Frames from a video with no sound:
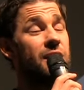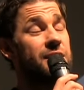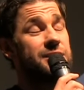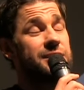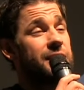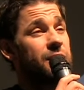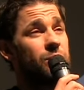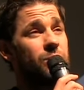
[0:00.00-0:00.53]

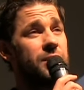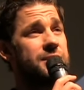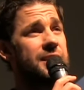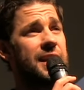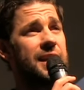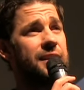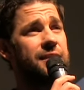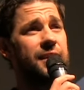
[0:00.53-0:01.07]
Honestly, there
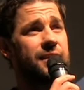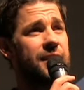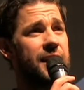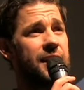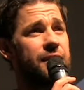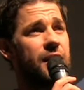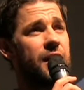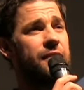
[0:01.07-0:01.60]
wasn't anything
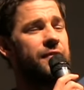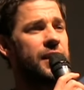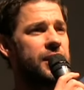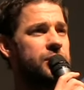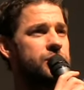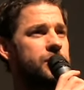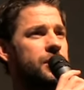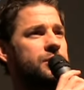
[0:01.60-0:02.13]
that I thought
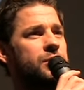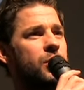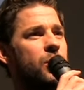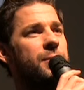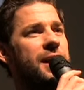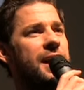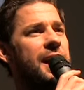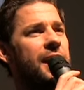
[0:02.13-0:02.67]
I could just
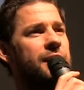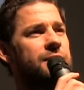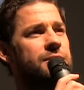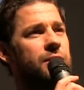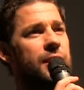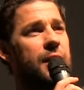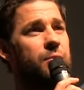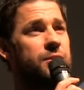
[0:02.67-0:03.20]
go back,
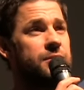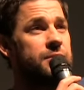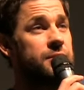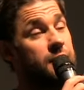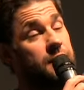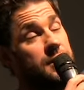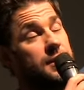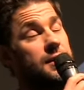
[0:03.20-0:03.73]
so that
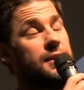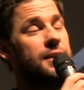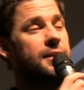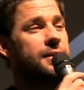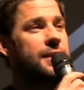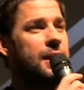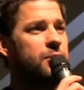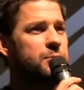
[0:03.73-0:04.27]
was,
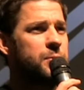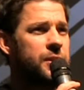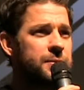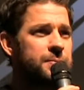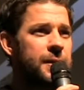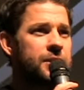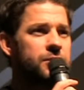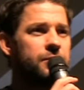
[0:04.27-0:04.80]
that was
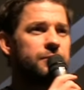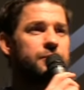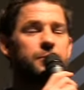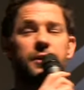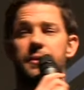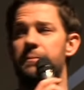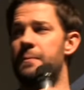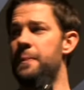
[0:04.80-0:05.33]
pretty special
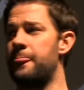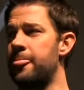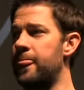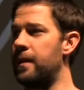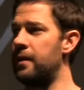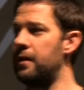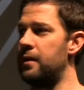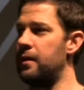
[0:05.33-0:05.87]
for me.
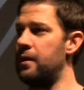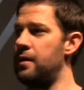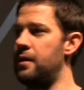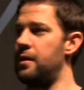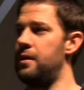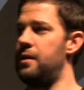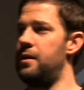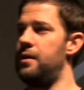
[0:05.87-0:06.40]

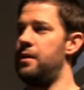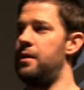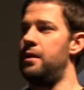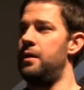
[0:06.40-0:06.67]
Excellent.